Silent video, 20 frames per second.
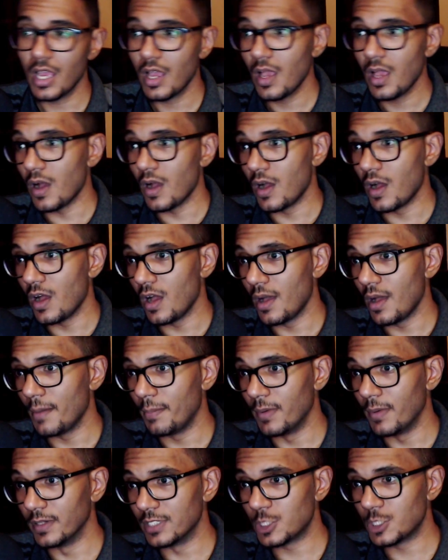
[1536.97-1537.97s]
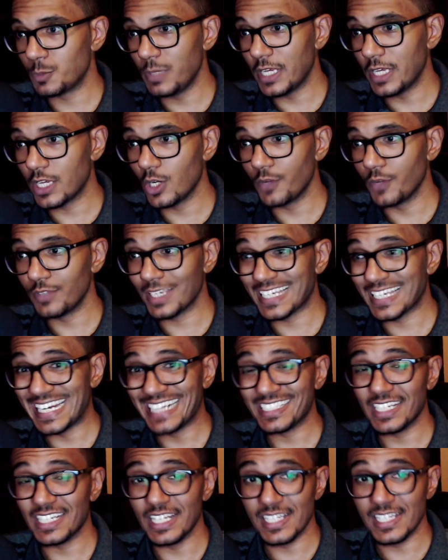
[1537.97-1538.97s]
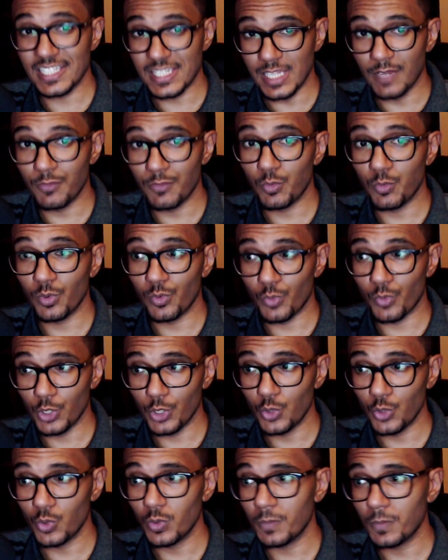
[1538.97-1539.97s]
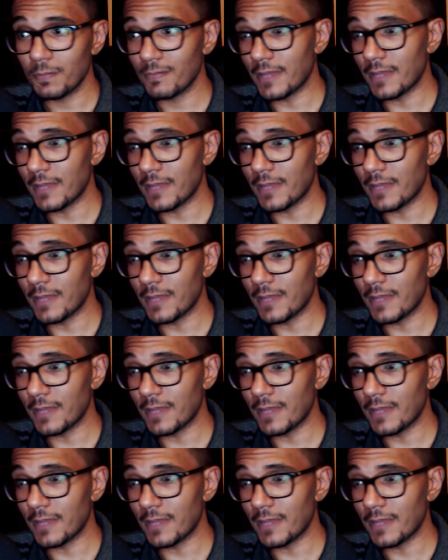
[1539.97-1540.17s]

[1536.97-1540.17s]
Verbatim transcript: Uh, but speaking of the character itself with Ryu,